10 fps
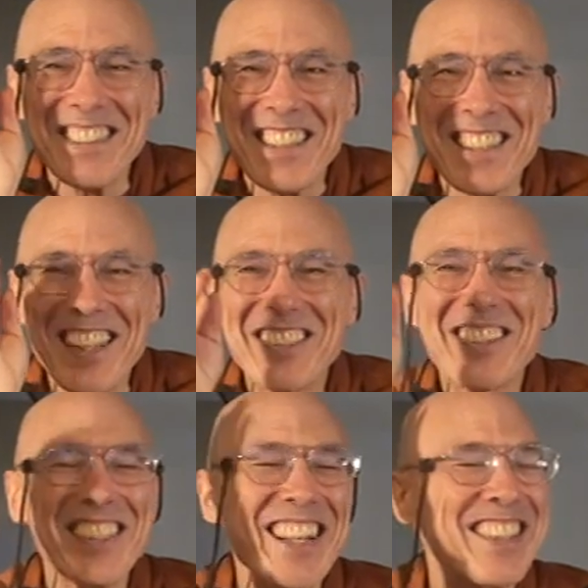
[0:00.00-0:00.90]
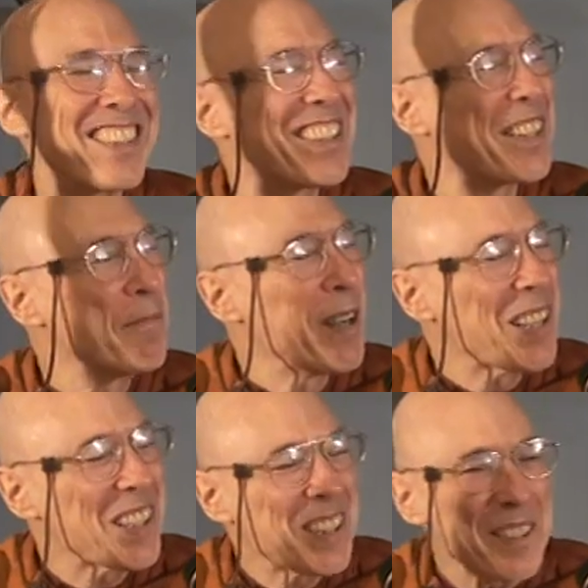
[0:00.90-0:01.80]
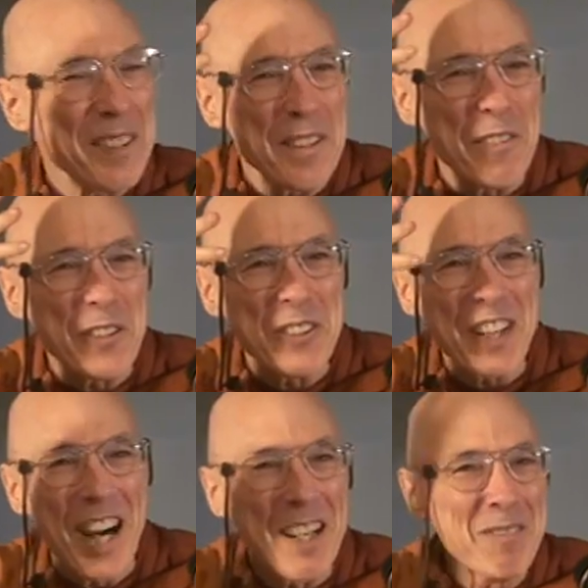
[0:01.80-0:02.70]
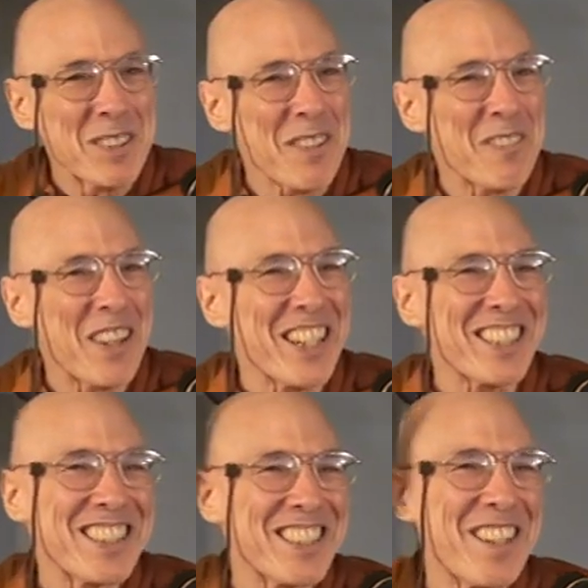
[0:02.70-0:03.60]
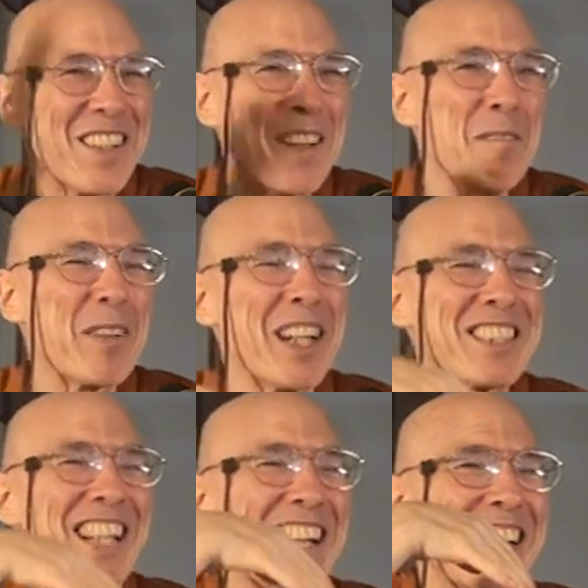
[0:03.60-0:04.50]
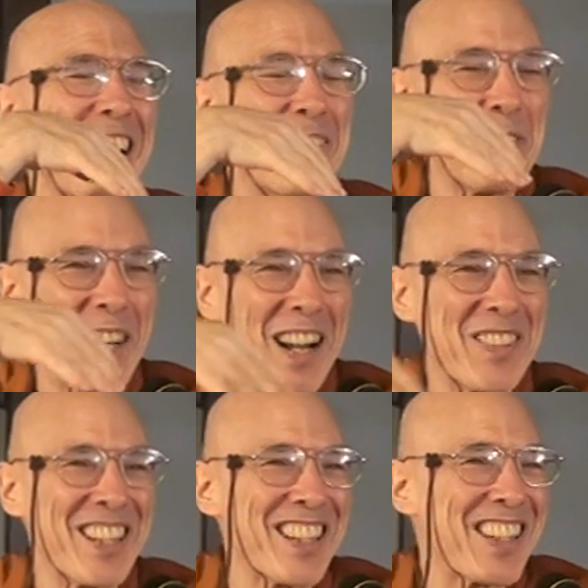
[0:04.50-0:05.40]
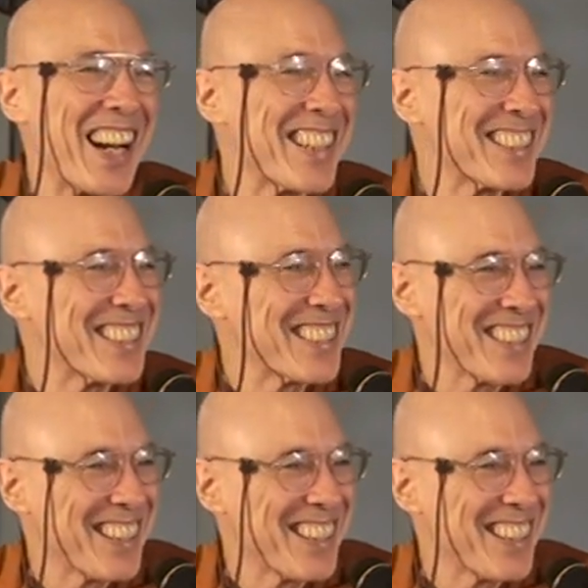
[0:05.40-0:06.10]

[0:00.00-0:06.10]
that they just hit the bell a few times and finish. But on Saturday when we're having the class,